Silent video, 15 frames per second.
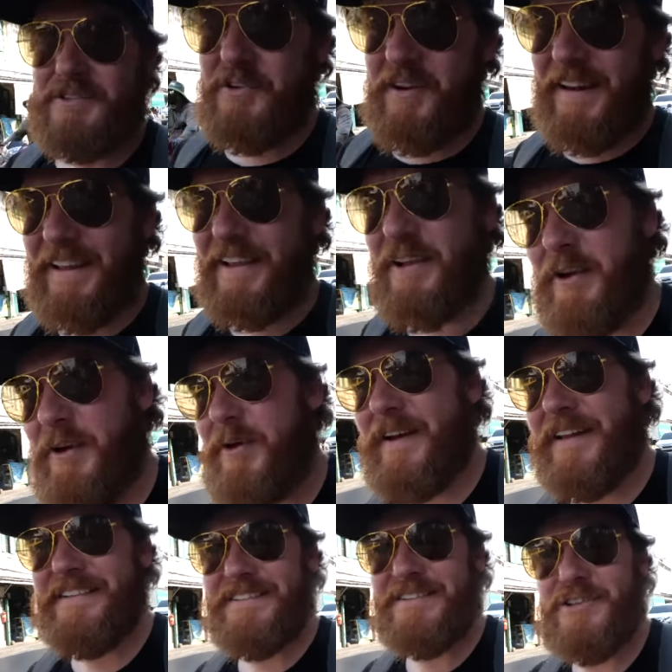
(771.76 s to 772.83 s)
It's really cool
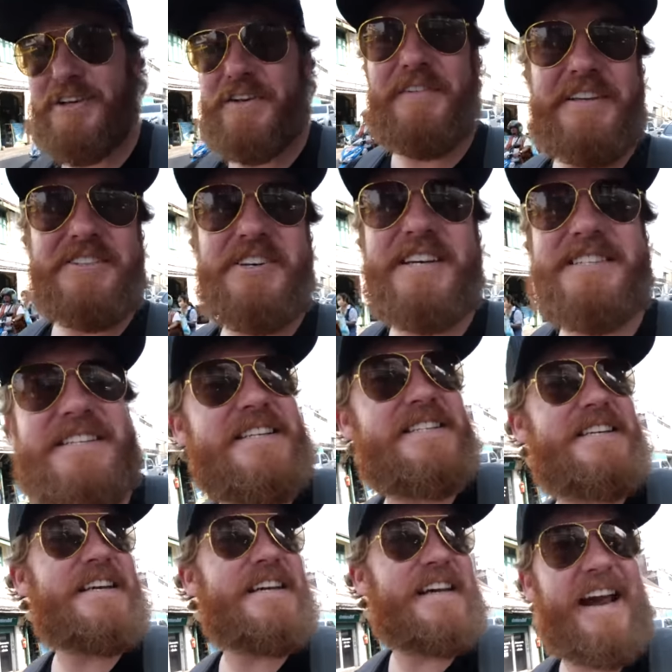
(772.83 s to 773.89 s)
and kind of interesting to
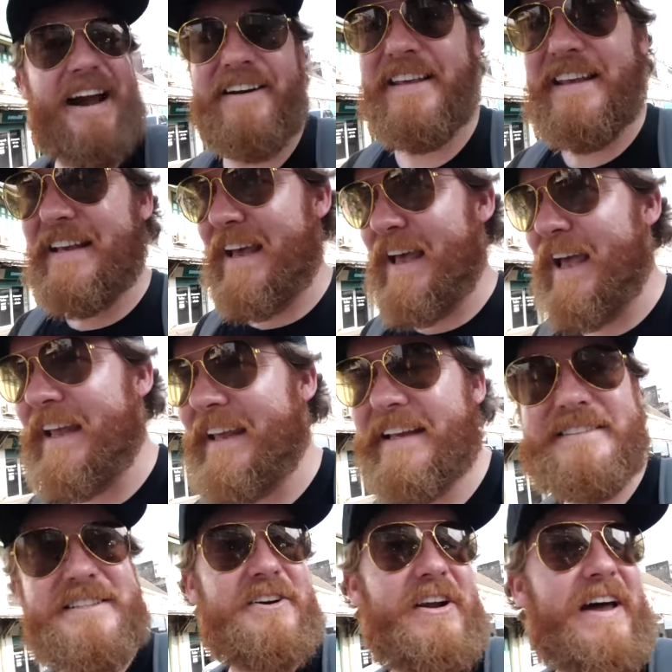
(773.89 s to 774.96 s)
see Gary uh,
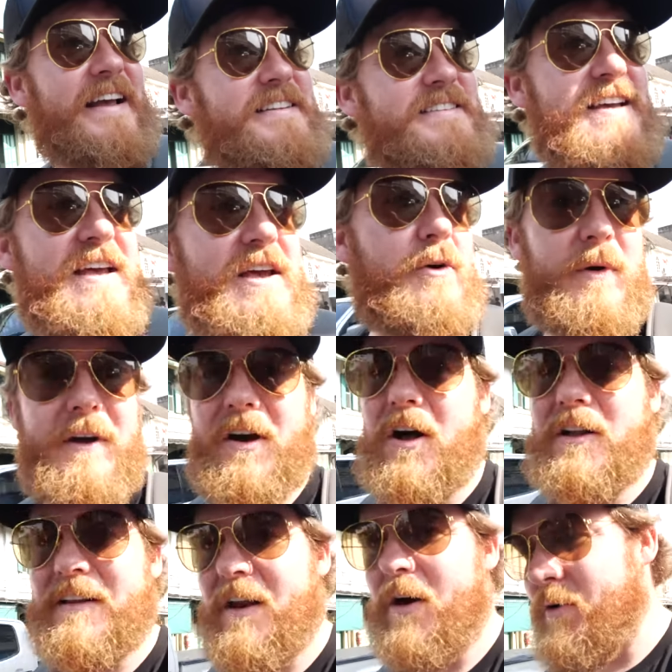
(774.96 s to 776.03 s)
interact with
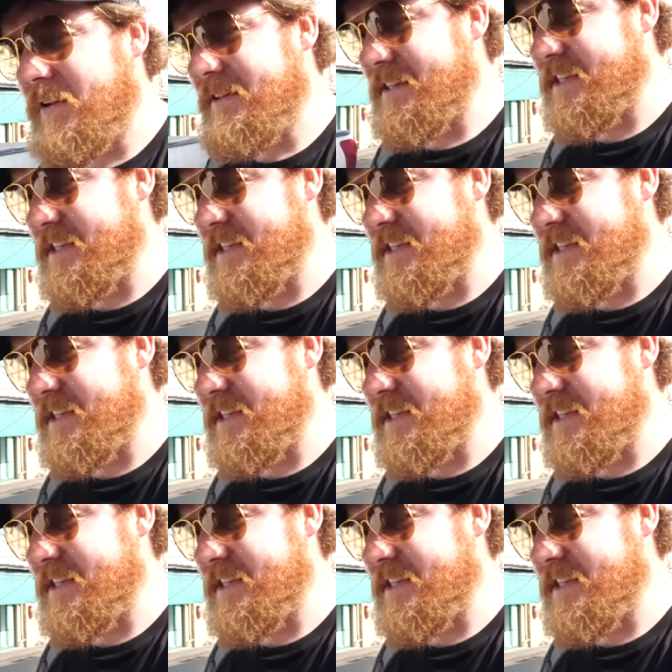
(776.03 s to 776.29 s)
all the locals.